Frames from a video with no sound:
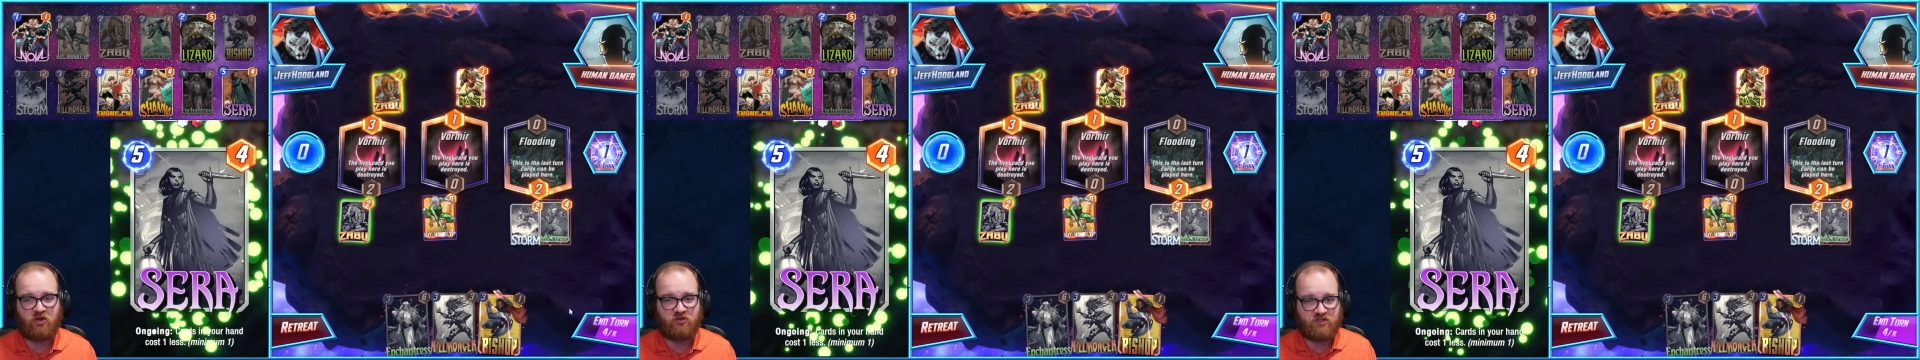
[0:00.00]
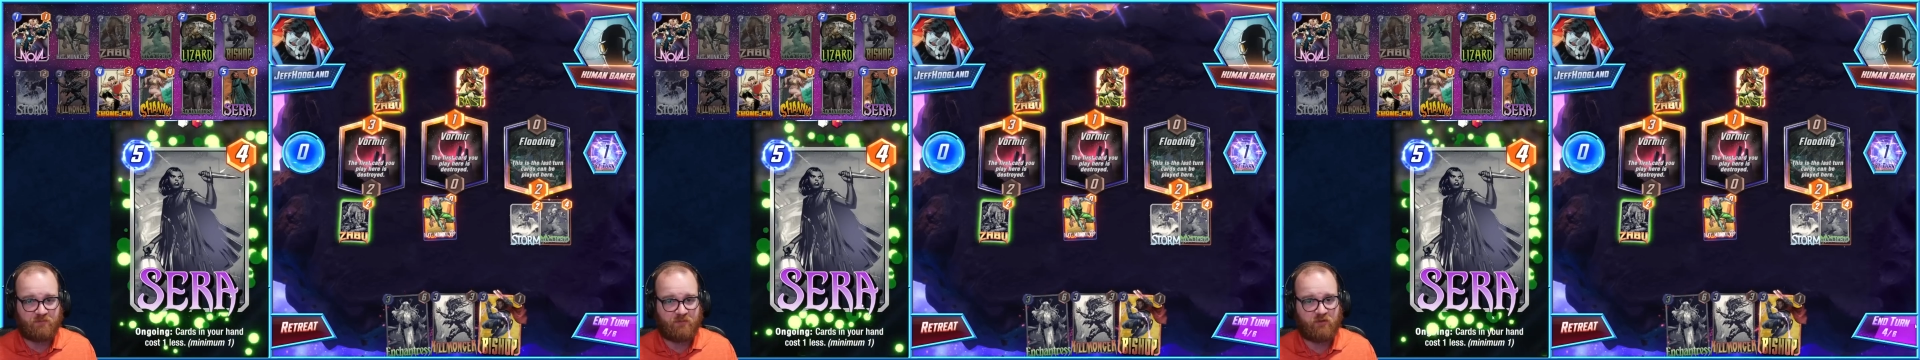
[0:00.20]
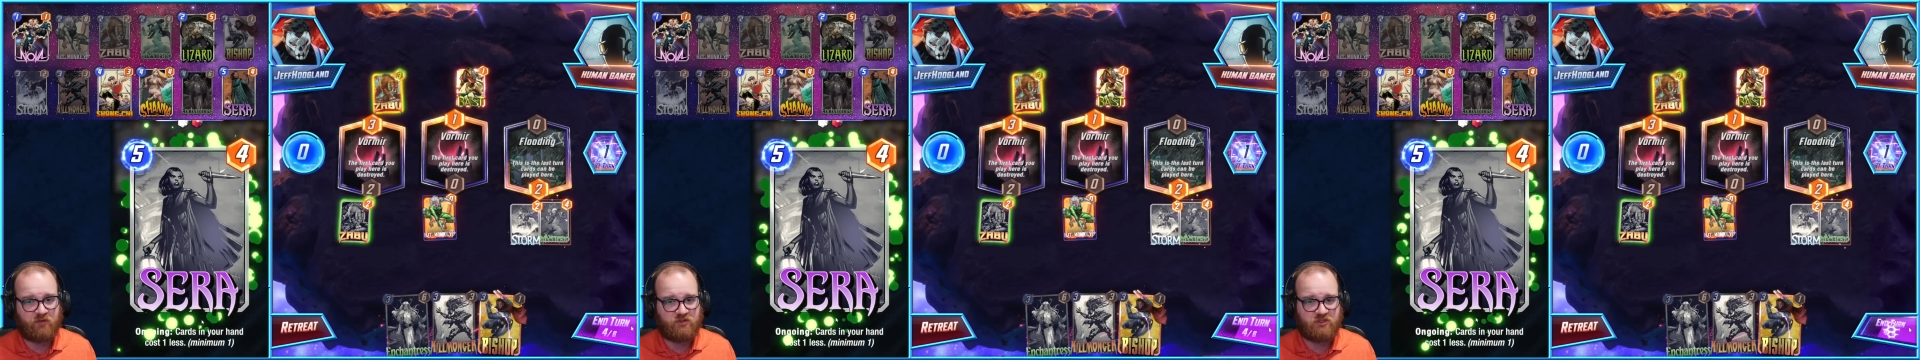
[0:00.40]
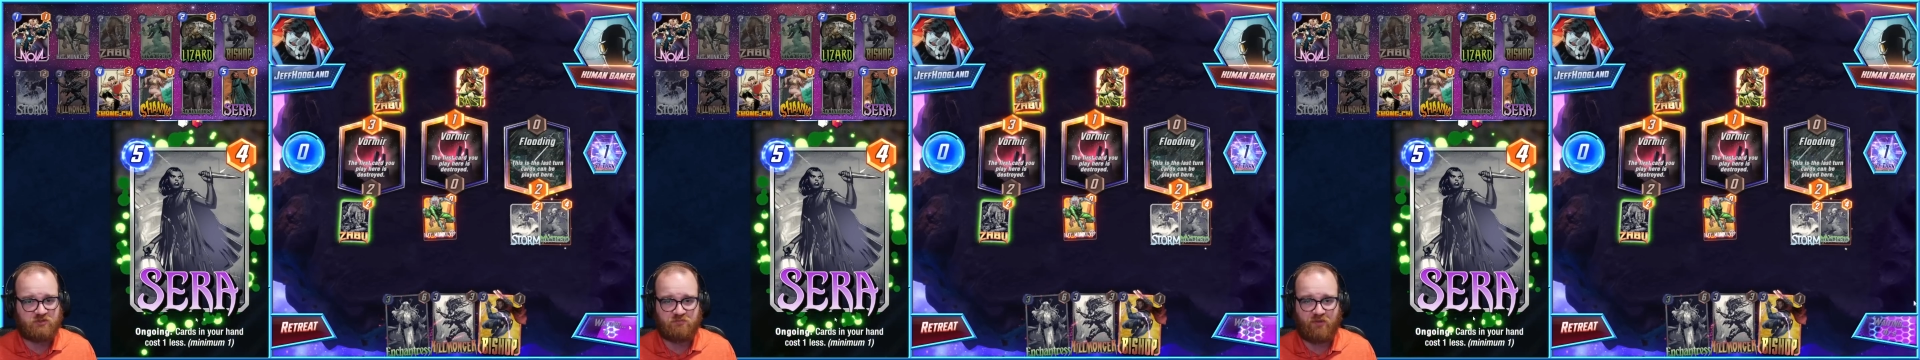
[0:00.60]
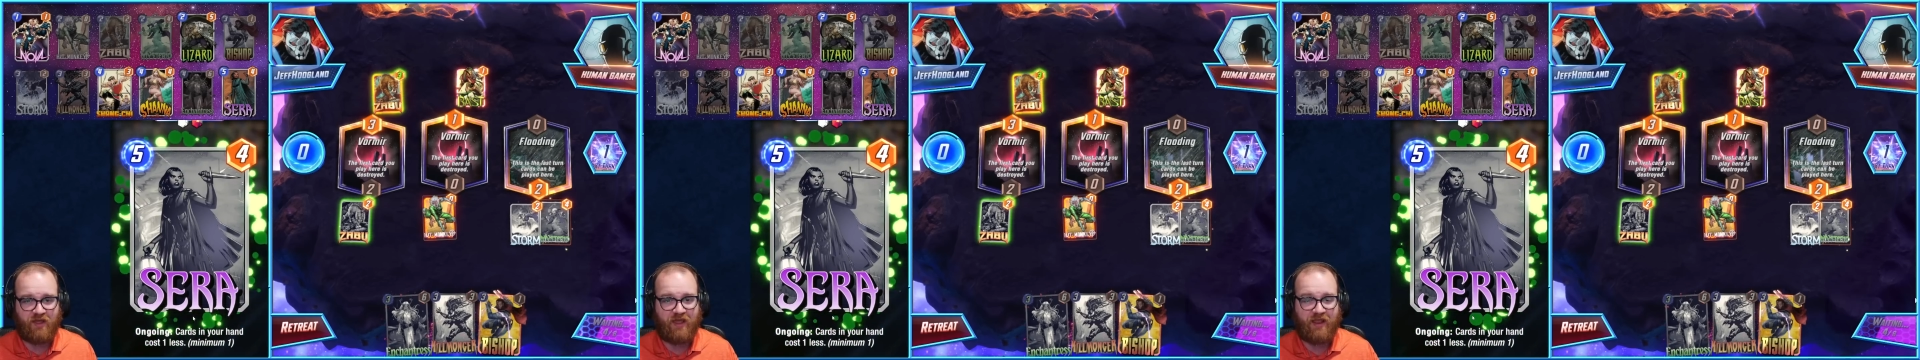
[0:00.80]
are typically just
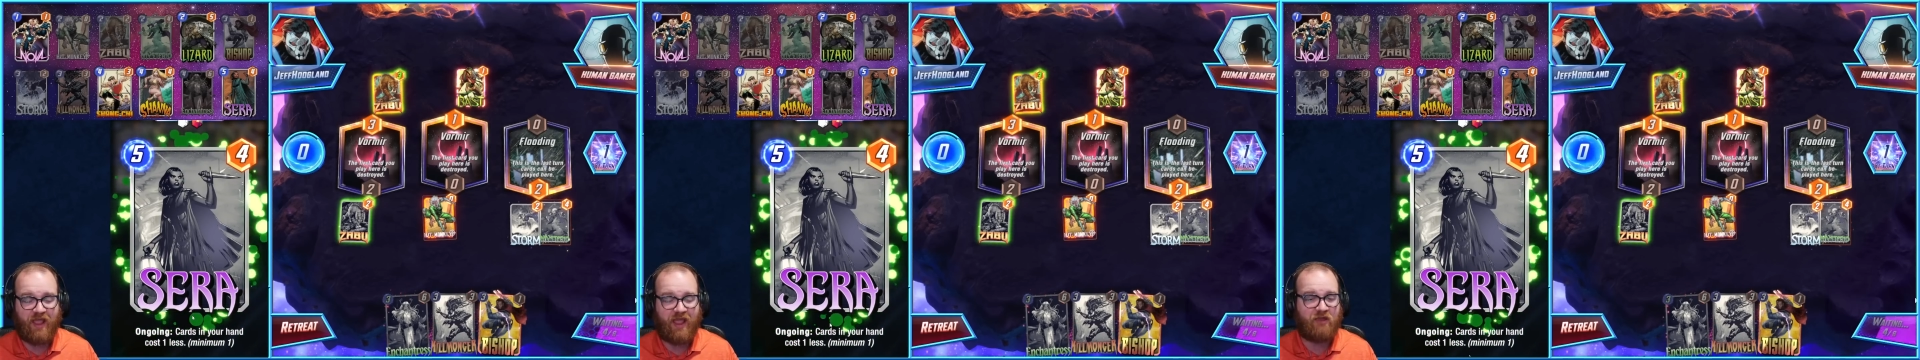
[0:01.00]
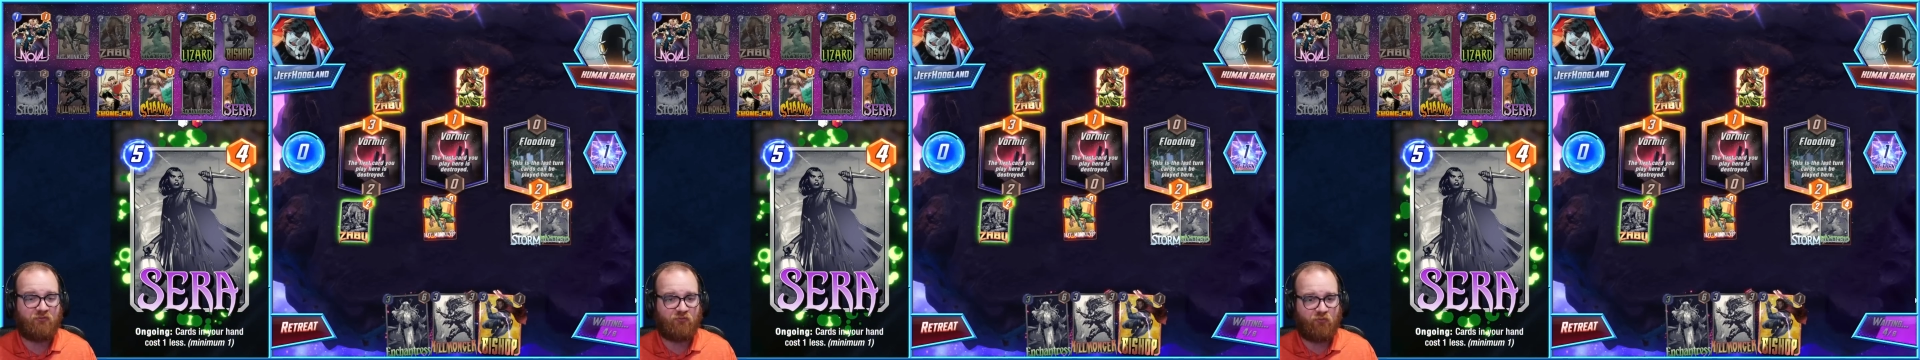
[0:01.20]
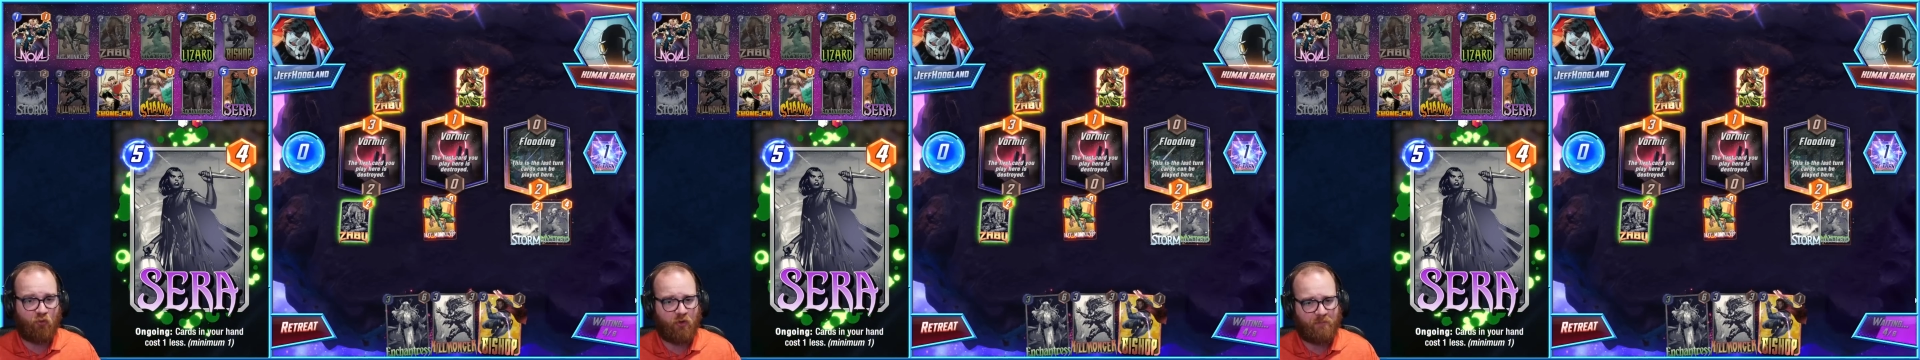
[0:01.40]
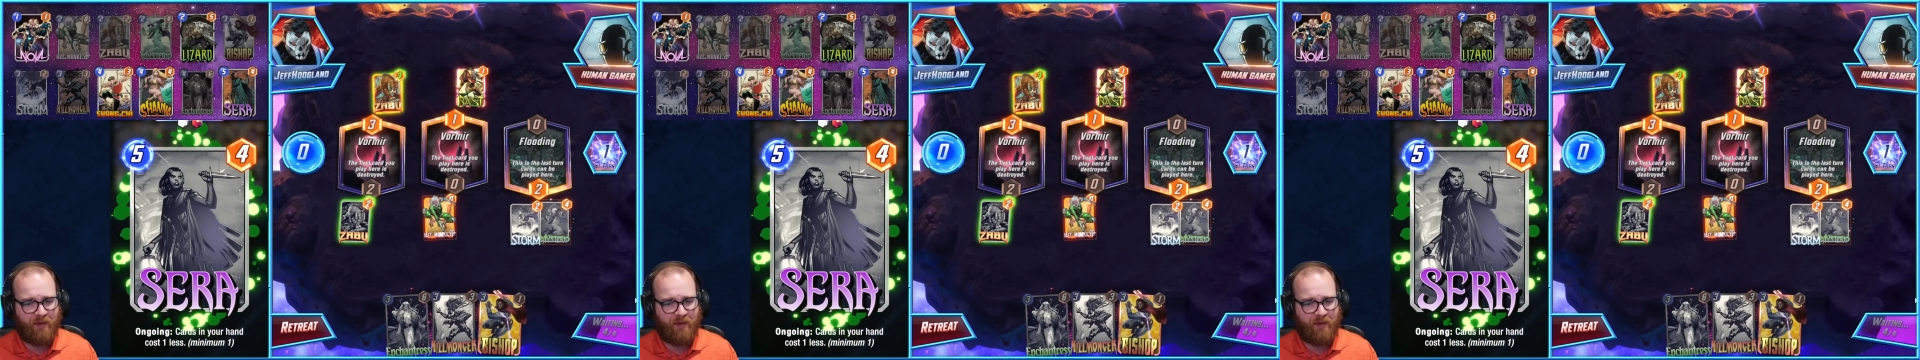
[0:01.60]
playing a 4